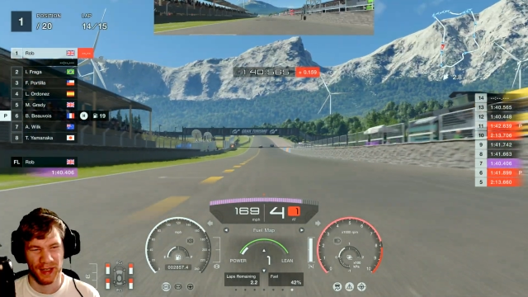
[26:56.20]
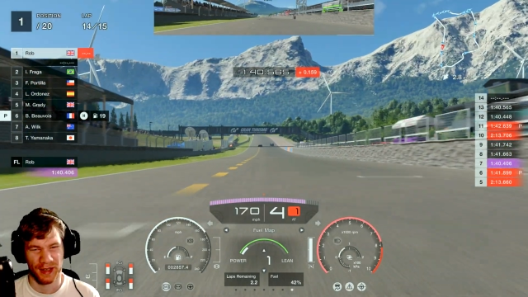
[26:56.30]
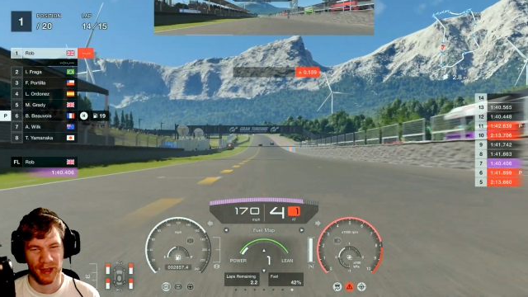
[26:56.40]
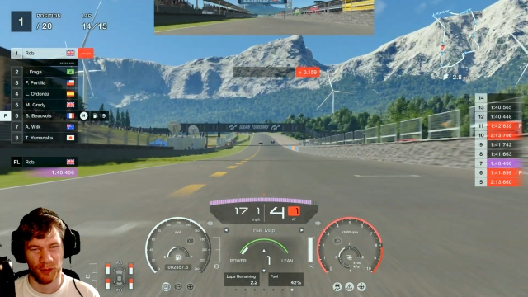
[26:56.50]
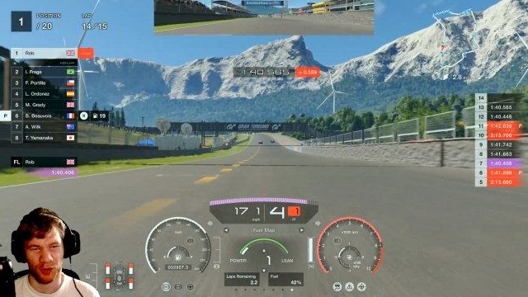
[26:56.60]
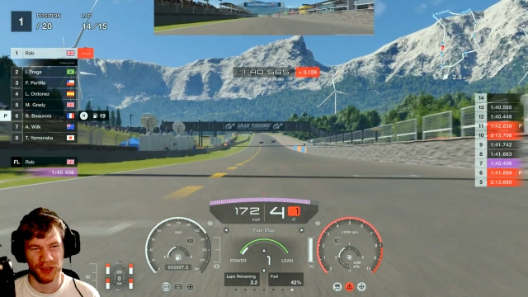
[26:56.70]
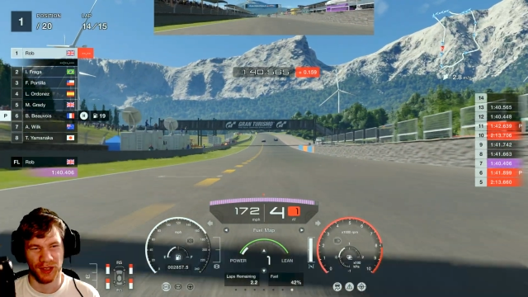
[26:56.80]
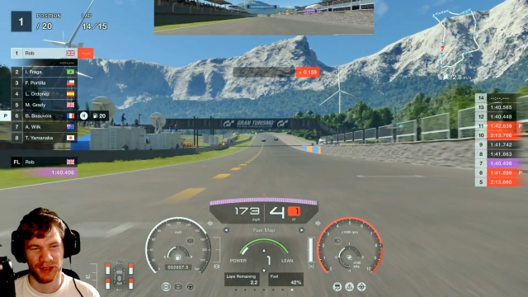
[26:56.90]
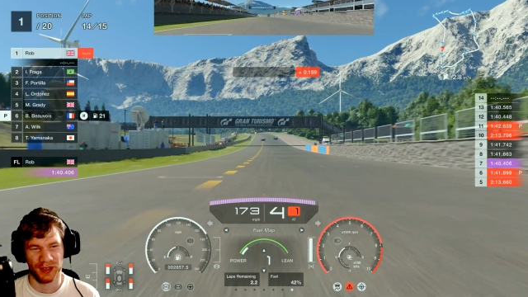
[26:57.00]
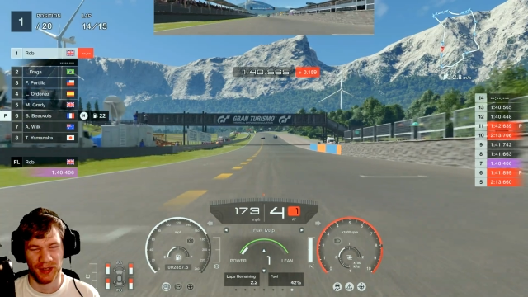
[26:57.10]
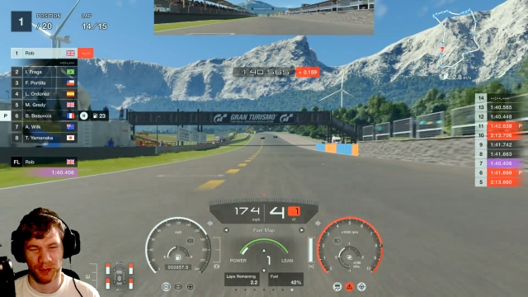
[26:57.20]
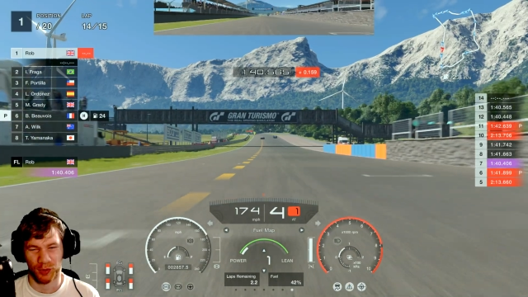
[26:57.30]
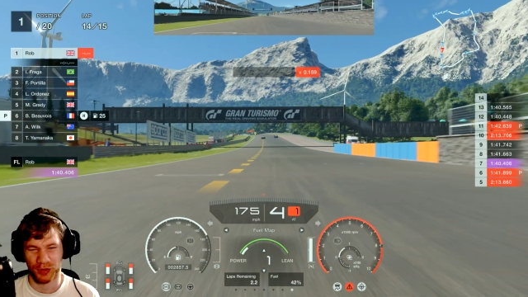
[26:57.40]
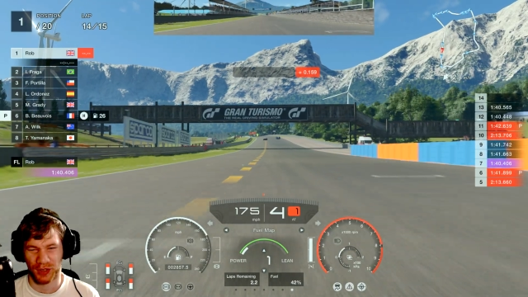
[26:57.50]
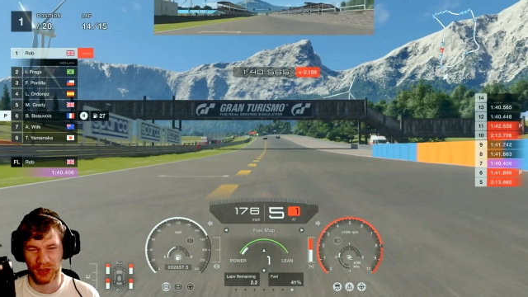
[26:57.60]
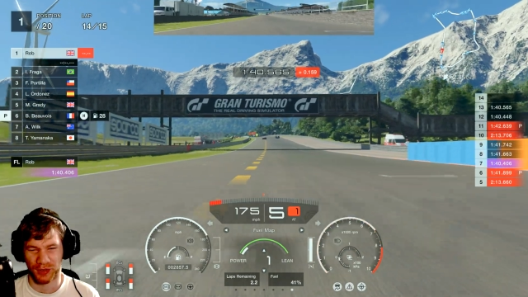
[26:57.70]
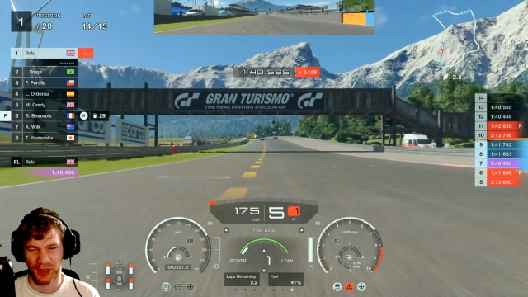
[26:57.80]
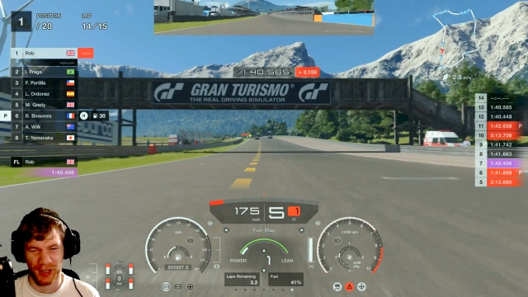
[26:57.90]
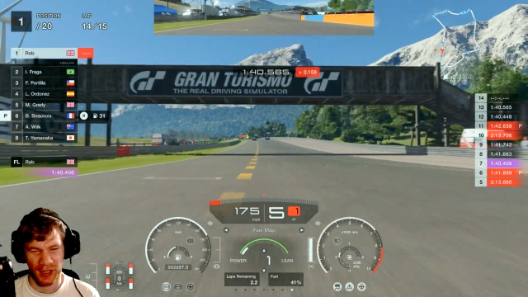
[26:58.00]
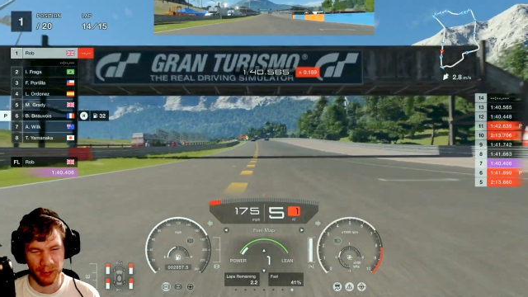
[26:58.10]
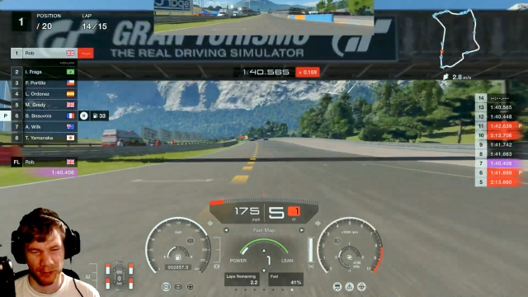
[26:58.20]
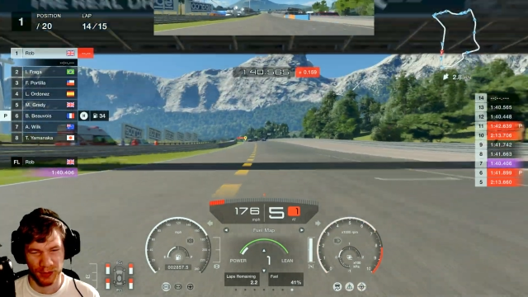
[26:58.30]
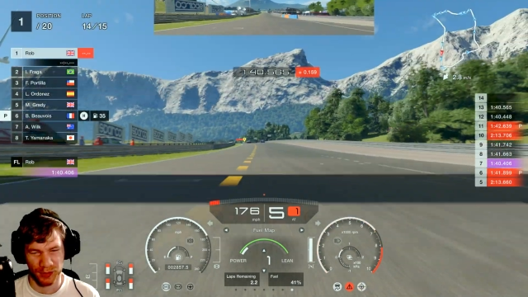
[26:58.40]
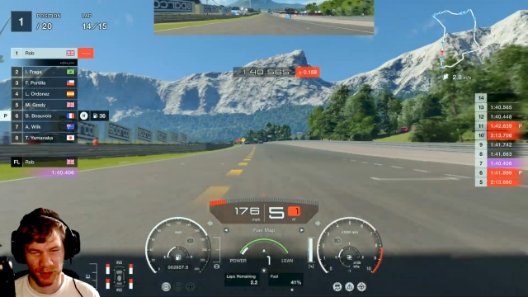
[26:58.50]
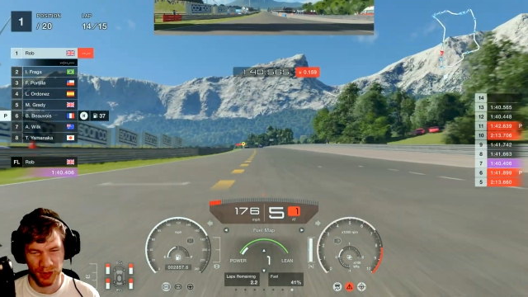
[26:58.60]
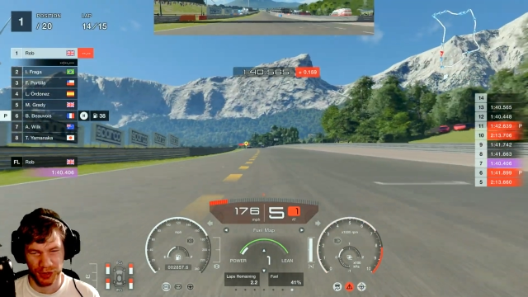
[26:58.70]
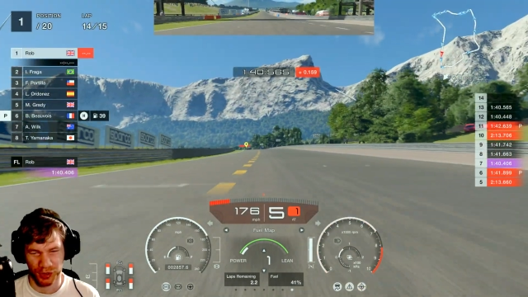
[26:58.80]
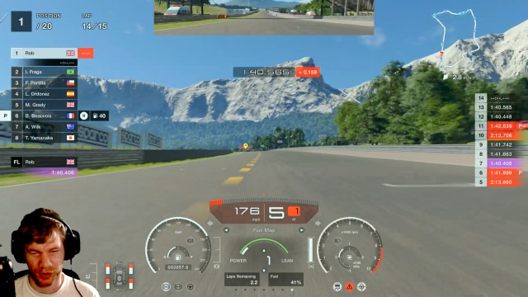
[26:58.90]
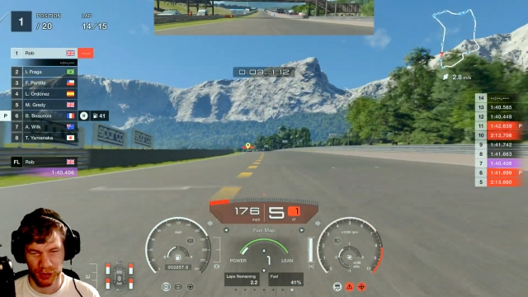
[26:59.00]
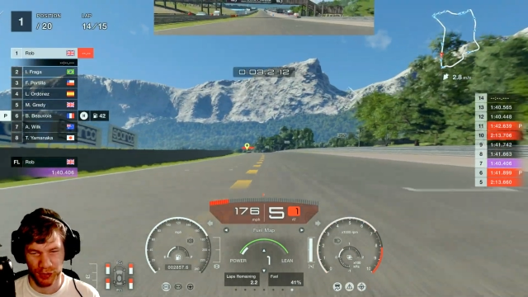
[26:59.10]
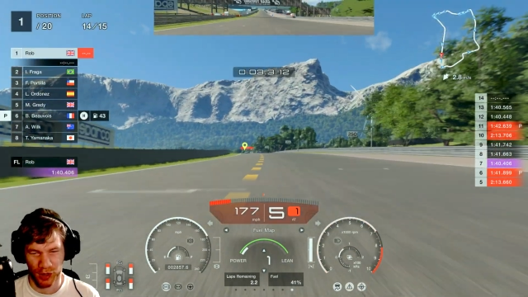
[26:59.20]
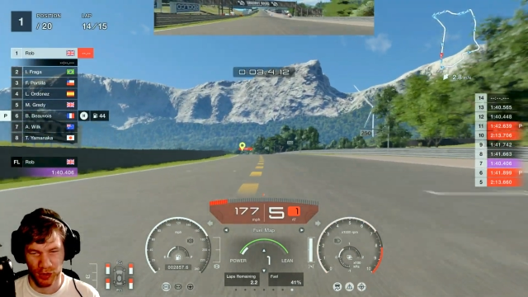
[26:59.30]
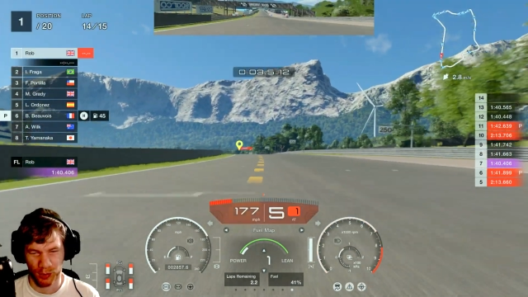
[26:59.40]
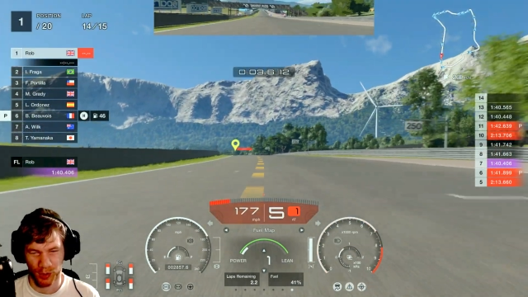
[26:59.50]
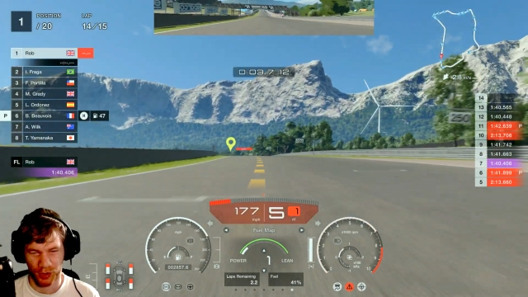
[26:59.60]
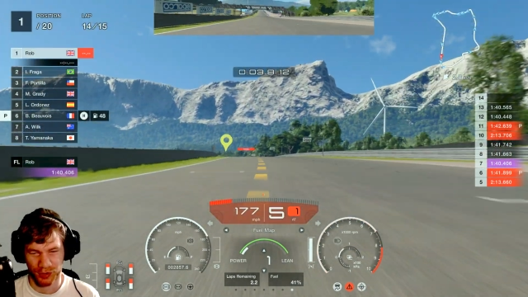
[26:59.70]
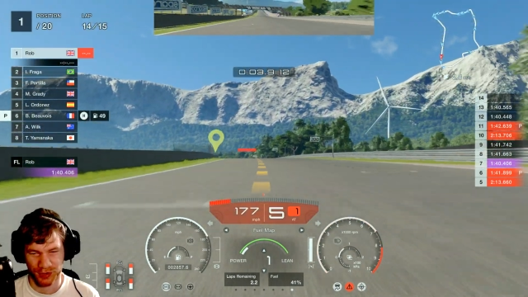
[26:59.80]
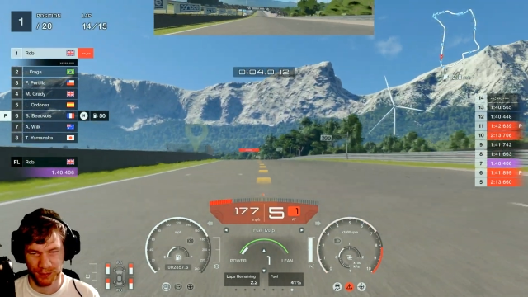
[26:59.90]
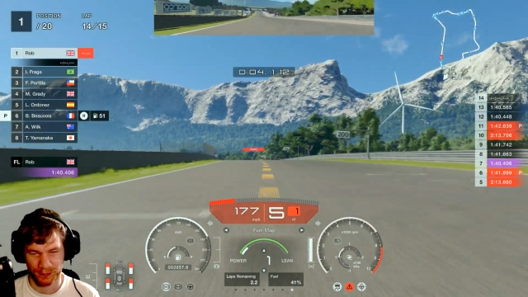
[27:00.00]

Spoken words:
That wasn't it wasn't a great game, Dirt Showdown. I'm gonna be honest.